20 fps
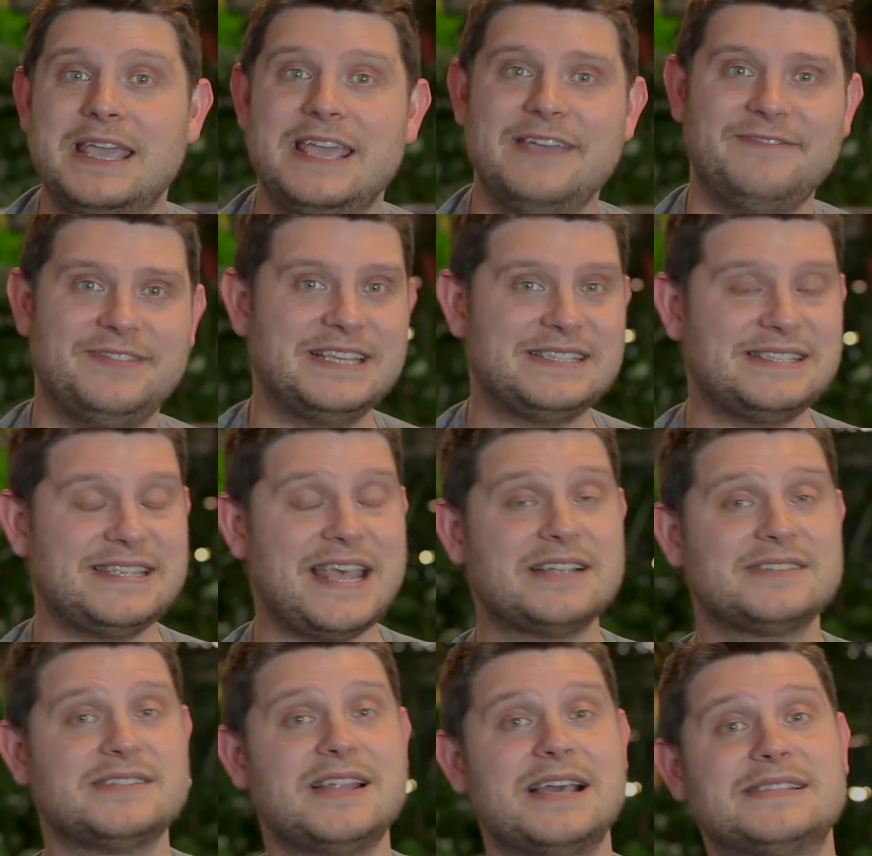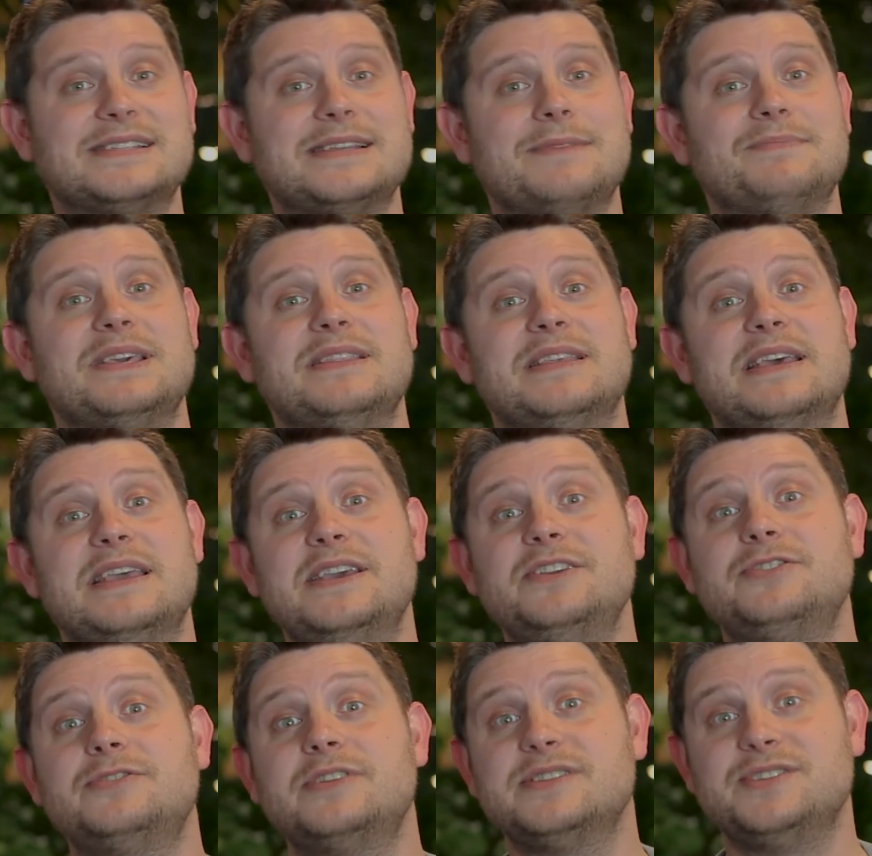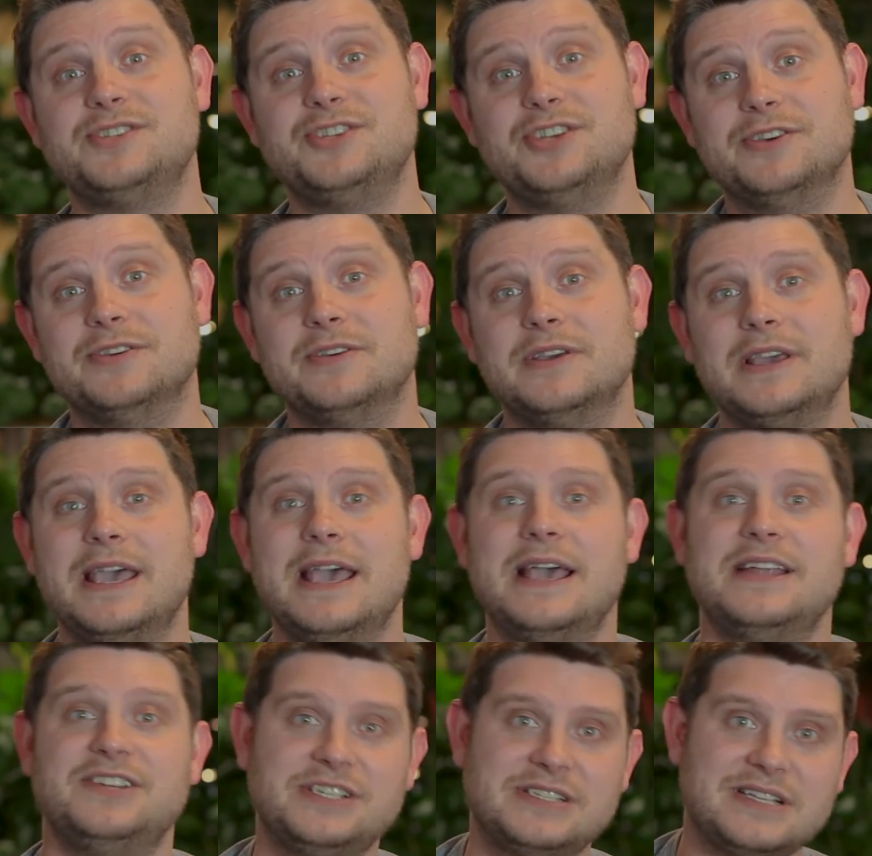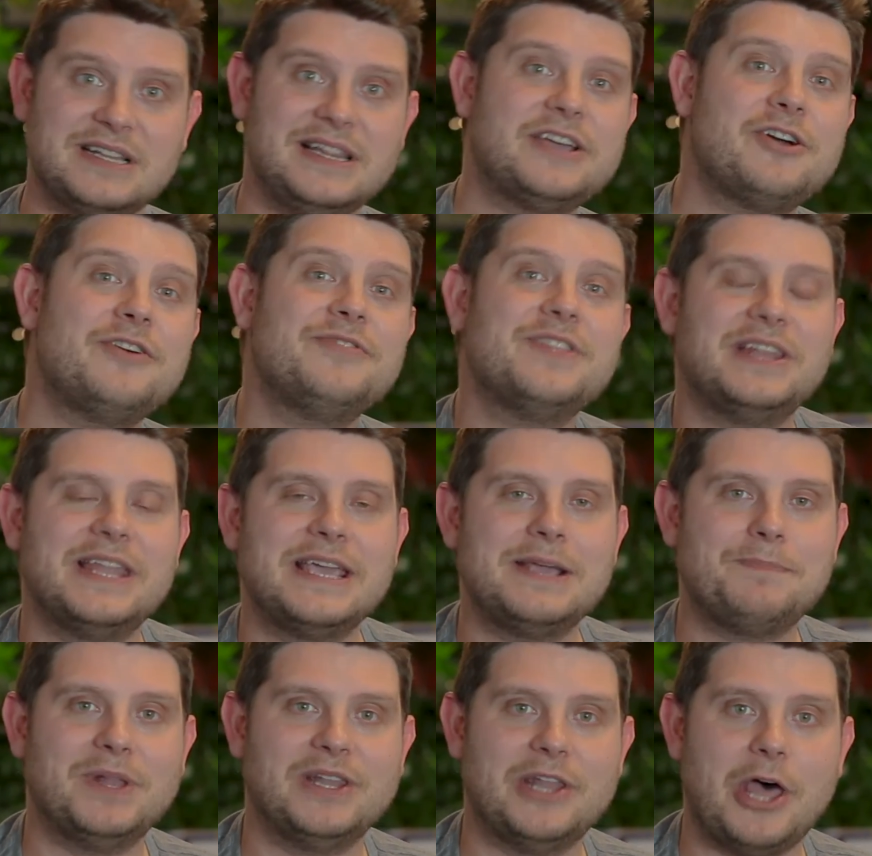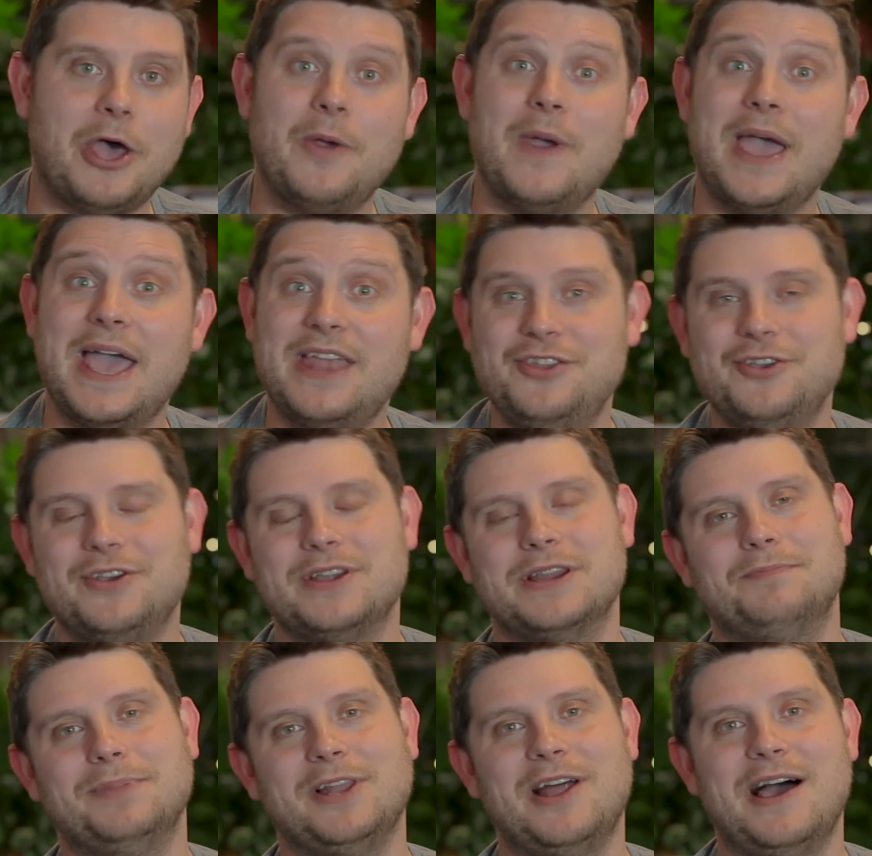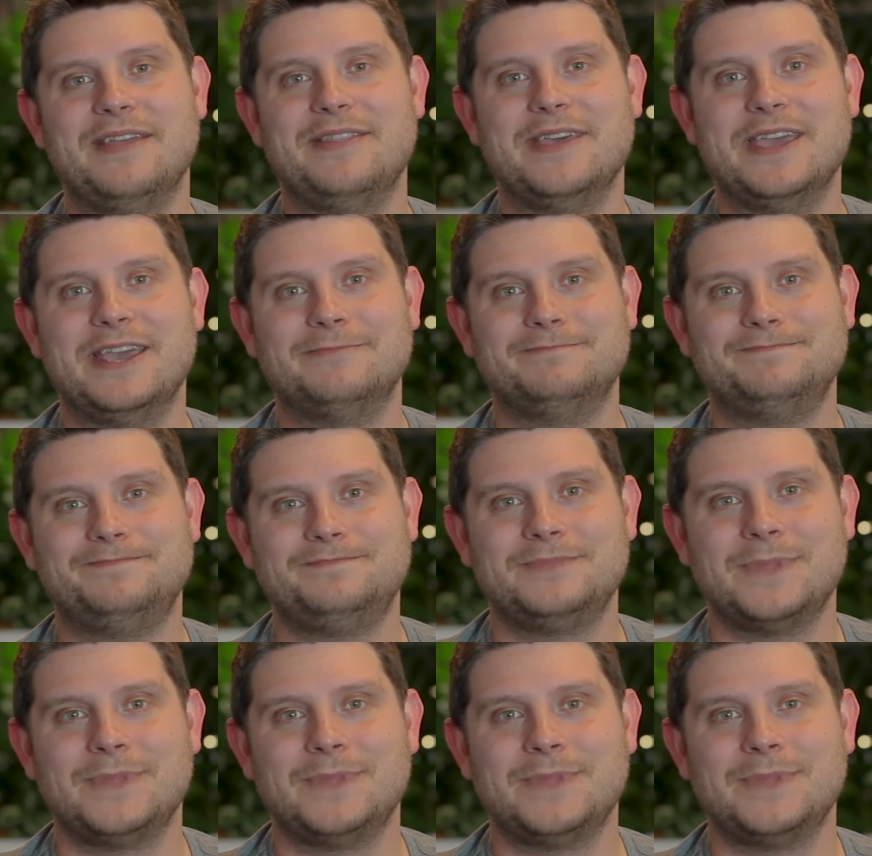If this sounds like something that interests you, just click on the link below and you can apply there.